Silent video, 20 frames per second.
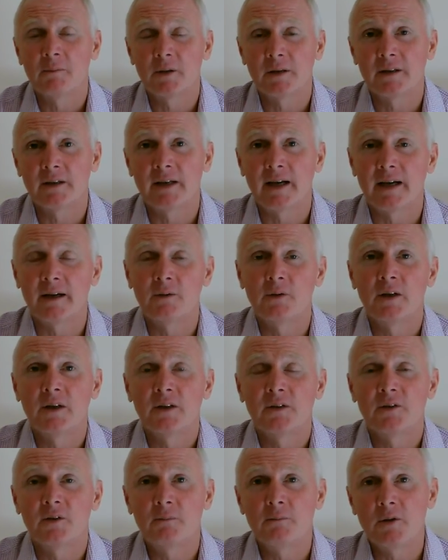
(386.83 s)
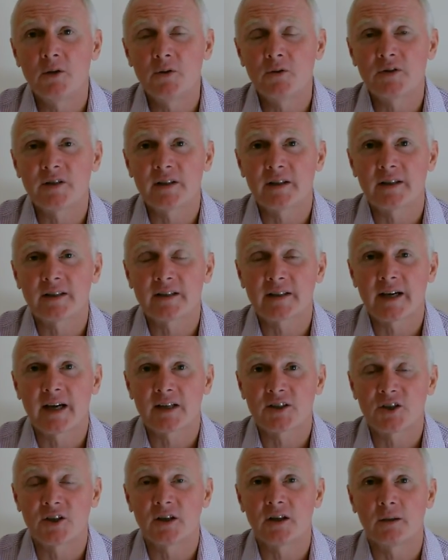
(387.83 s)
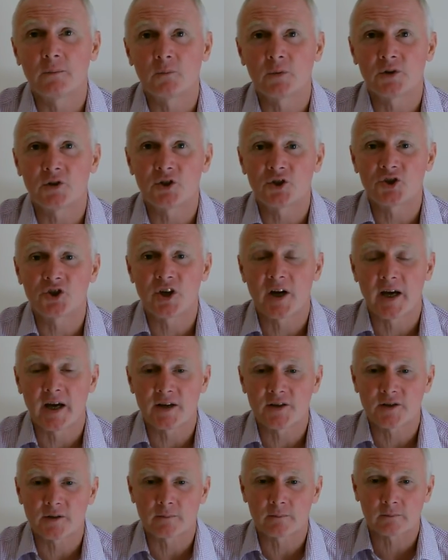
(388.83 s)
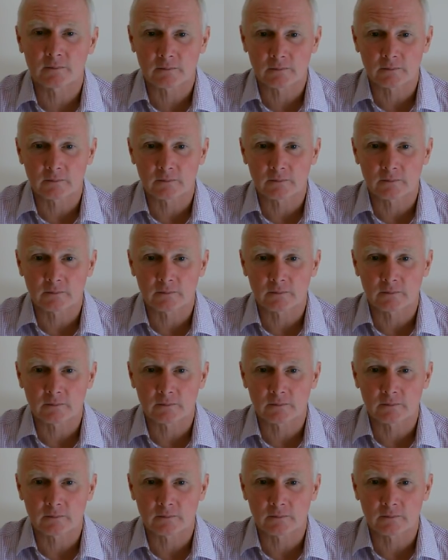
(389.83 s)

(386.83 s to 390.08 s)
but now the music is catching up with the chairs.